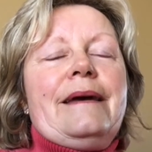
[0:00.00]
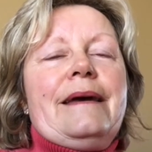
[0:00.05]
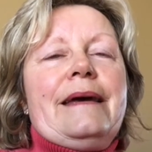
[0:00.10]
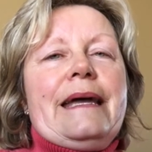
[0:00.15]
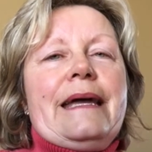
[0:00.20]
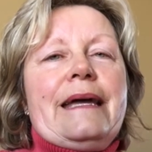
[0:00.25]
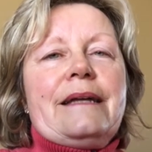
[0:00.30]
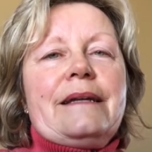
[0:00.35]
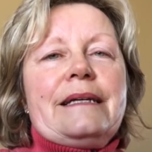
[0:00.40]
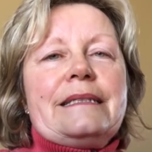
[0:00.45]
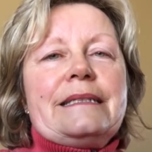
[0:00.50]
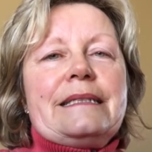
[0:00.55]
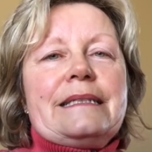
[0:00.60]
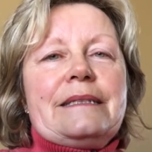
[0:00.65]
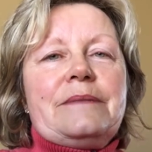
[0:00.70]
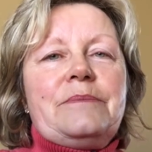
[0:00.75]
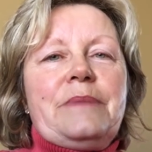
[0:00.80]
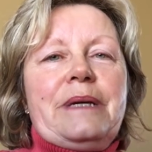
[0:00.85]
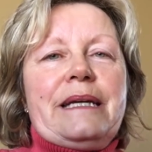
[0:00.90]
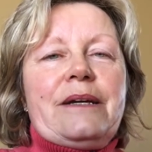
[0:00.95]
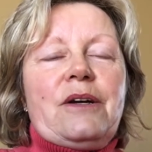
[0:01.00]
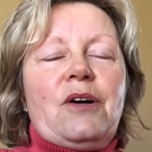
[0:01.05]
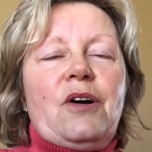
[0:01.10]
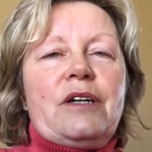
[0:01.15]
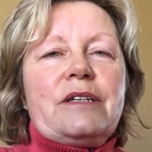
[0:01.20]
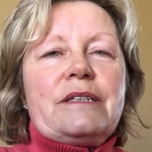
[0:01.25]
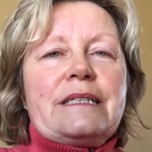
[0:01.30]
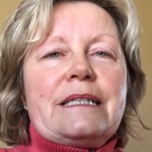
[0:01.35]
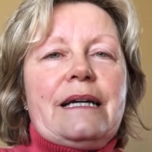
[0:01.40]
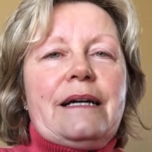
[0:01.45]
I did make
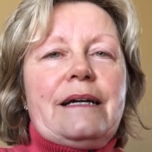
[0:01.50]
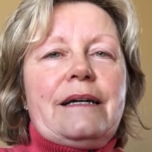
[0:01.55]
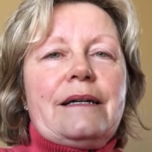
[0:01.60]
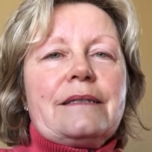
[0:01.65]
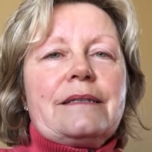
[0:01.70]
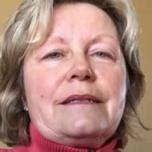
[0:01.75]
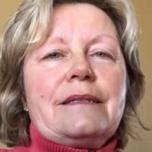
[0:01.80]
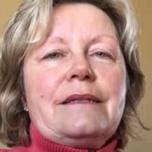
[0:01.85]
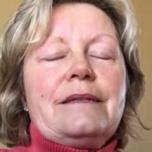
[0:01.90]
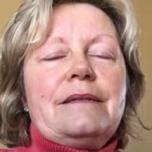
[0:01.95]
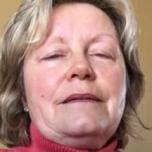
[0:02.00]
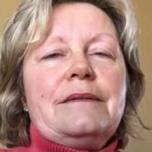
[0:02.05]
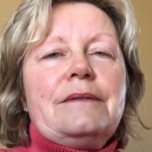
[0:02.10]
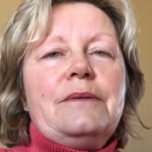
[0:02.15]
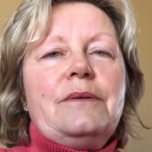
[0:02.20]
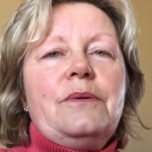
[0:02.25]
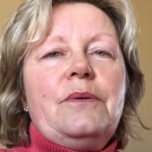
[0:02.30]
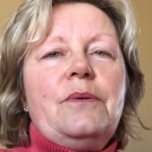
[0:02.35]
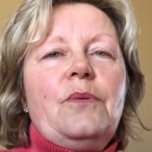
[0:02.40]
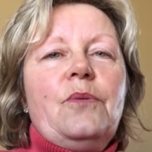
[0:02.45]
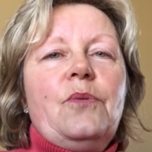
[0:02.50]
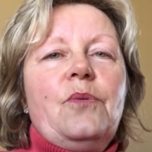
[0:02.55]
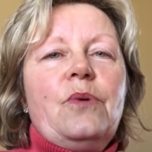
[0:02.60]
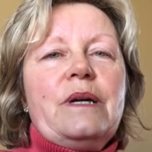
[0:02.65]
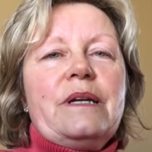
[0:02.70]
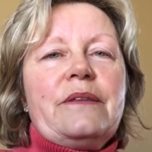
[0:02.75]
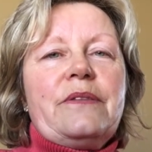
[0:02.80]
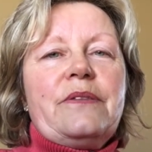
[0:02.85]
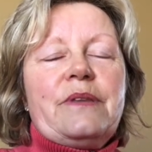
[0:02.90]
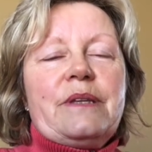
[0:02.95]
contact
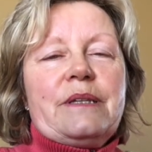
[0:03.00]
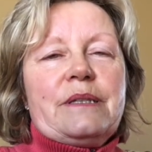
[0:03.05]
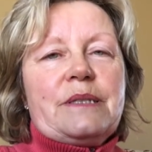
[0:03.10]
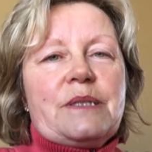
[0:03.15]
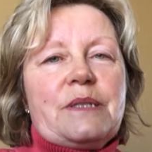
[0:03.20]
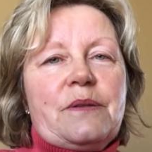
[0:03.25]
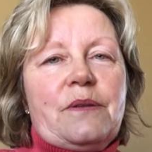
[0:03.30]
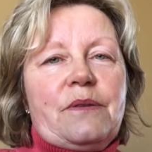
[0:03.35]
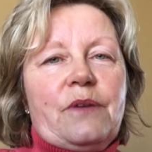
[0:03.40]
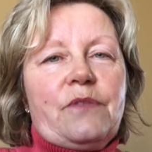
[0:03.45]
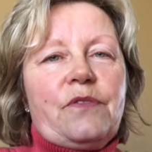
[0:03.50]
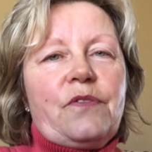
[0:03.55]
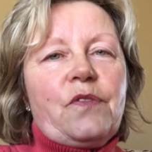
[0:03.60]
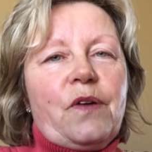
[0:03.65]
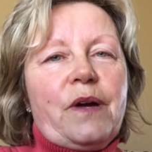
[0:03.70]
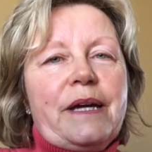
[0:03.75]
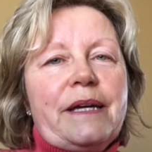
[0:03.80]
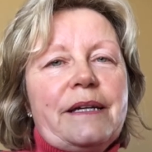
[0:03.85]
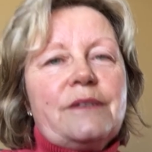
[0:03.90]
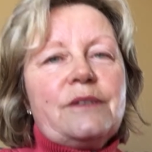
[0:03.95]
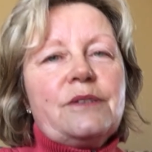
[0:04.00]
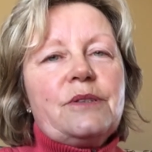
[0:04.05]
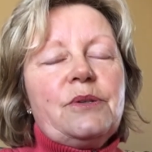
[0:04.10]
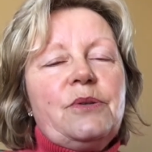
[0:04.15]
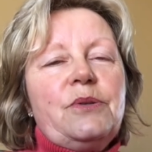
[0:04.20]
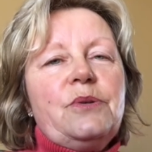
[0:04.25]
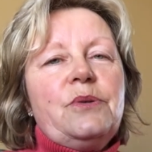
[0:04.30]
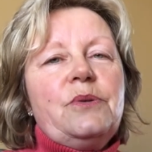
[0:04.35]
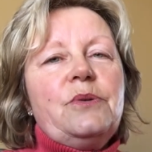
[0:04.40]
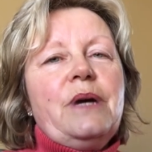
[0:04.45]
with the friend
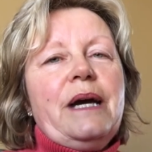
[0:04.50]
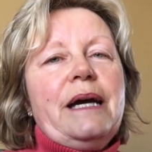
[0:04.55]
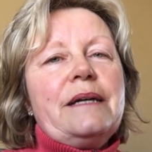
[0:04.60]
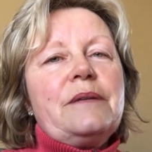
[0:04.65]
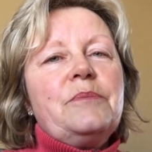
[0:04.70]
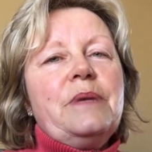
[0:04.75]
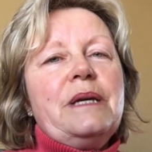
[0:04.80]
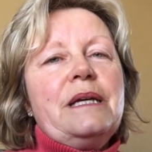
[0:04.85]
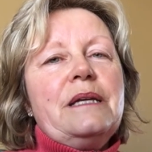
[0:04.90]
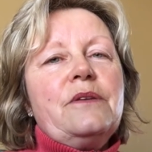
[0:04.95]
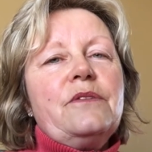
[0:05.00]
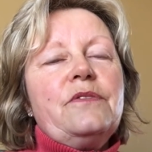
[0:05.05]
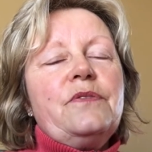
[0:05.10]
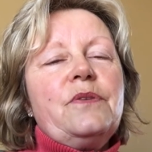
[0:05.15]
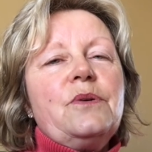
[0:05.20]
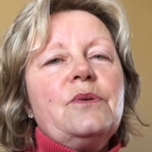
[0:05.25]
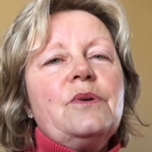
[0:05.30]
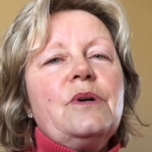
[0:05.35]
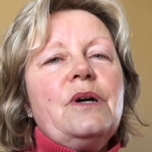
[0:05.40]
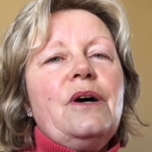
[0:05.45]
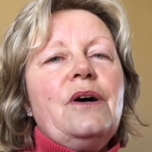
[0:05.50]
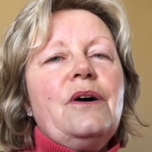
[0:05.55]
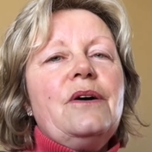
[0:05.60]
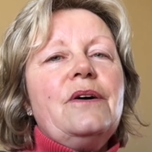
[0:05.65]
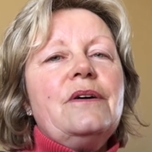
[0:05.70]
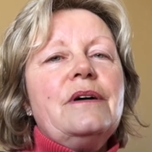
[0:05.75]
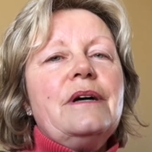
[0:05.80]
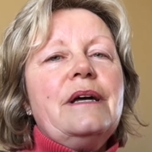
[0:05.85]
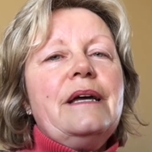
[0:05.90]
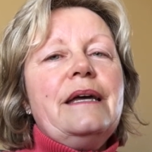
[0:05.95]
who had made the phone
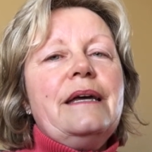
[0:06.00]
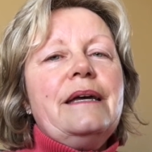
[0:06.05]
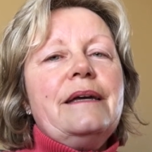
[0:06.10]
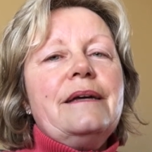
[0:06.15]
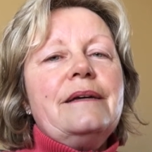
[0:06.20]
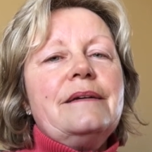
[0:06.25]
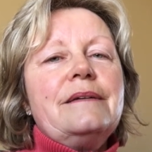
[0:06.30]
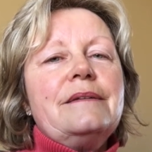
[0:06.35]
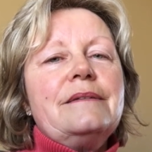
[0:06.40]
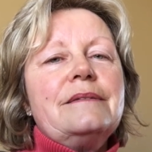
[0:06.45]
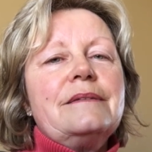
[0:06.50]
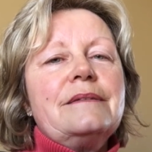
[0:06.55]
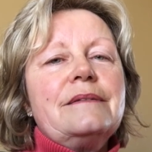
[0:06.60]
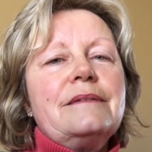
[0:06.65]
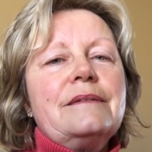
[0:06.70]
call, and